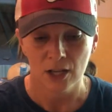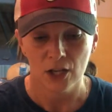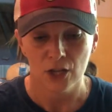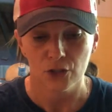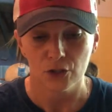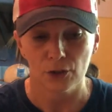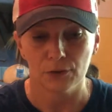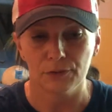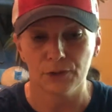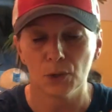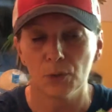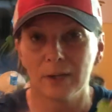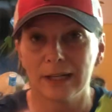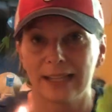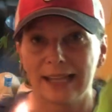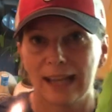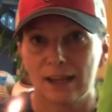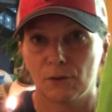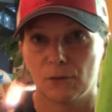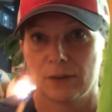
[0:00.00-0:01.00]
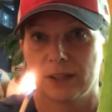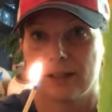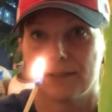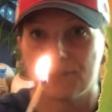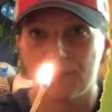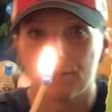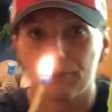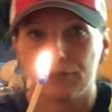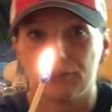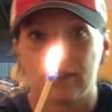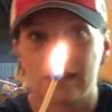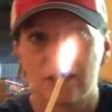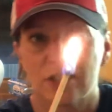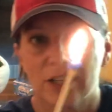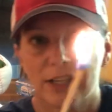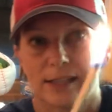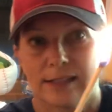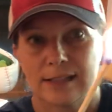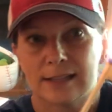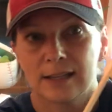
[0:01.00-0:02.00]
So if you want to get rid of the
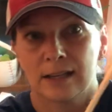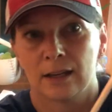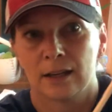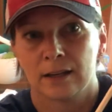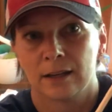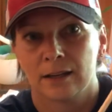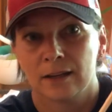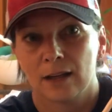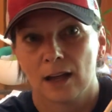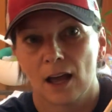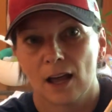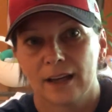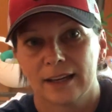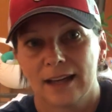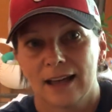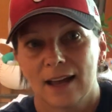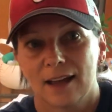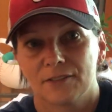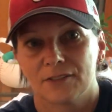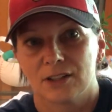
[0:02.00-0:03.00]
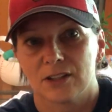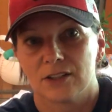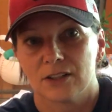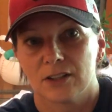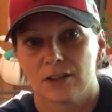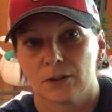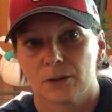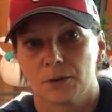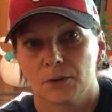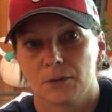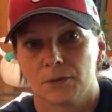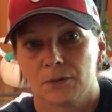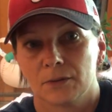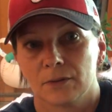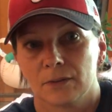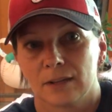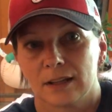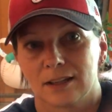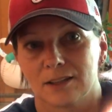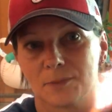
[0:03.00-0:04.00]
fringes, all you have to do
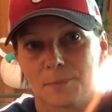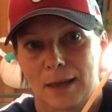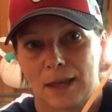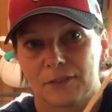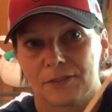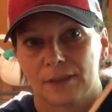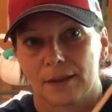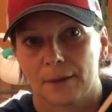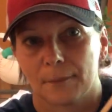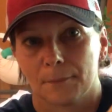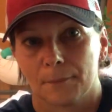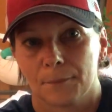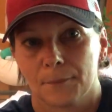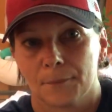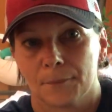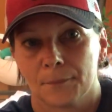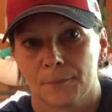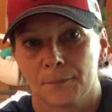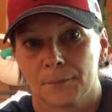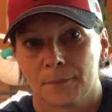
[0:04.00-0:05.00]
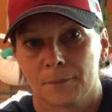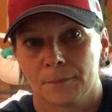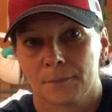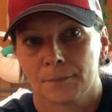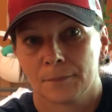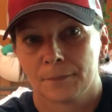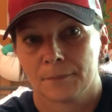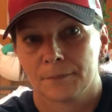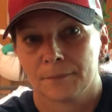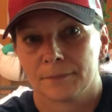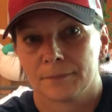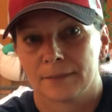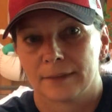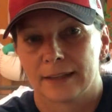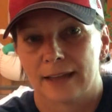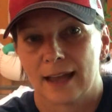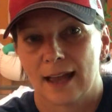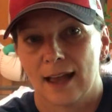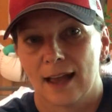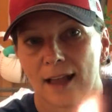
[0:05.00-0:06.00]
is melt them.
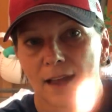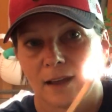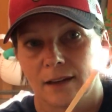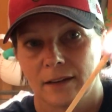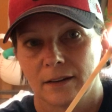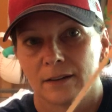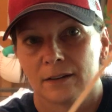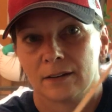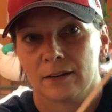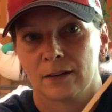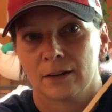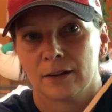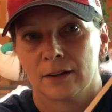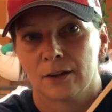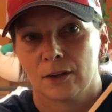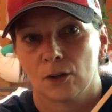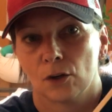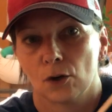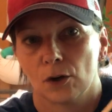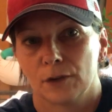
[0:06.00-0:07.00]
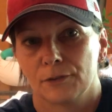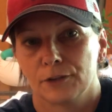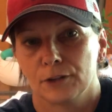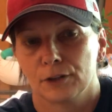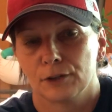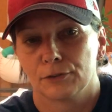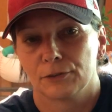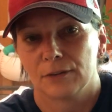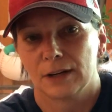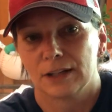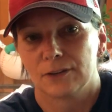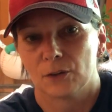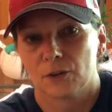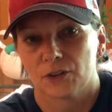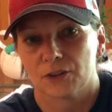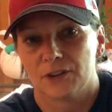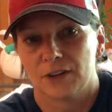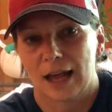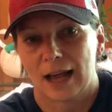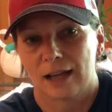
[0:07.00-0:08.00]
Yeah. Or if you're afraid
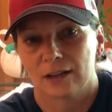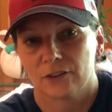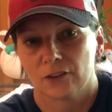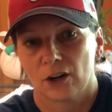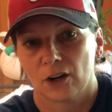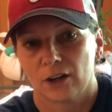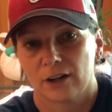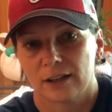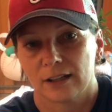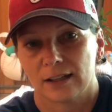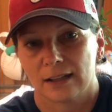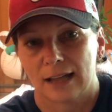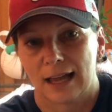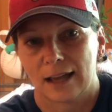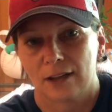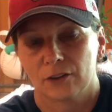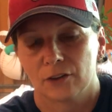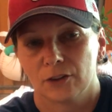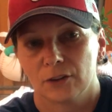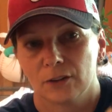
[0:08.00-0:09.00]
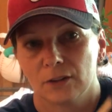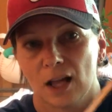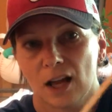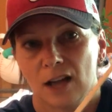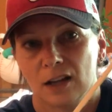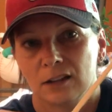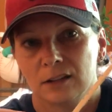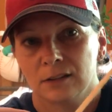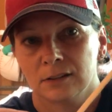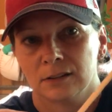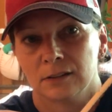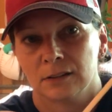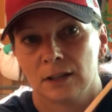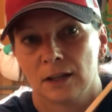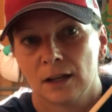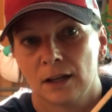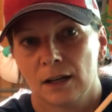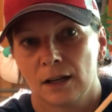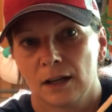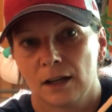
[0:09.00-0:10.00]
those knots aren't going to last too long,
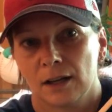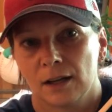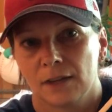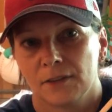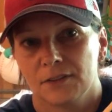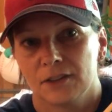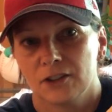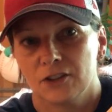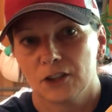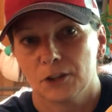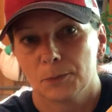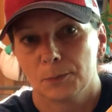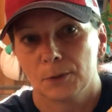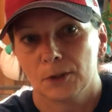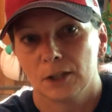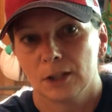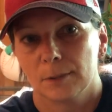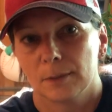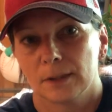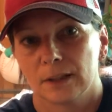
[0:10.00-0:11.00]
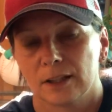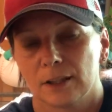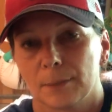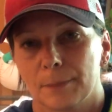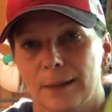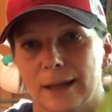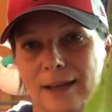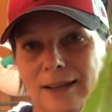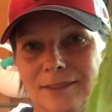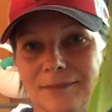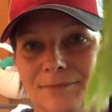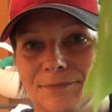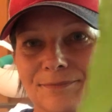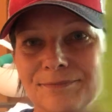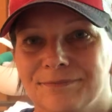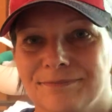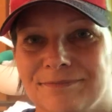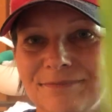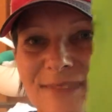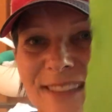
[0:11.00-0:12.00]
then just burn them a little bit.
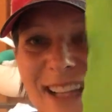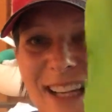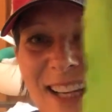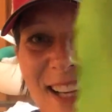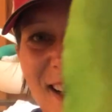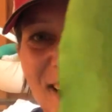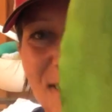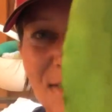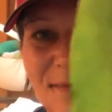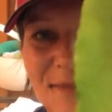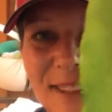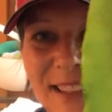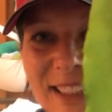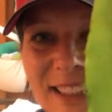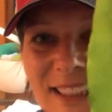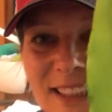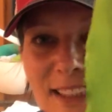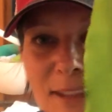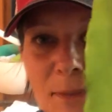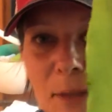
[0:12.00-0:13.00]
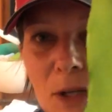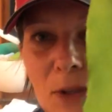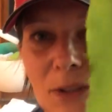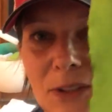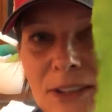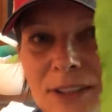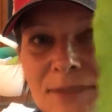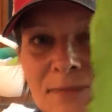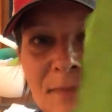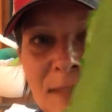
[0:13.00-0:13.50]
Yeah, see the smoke?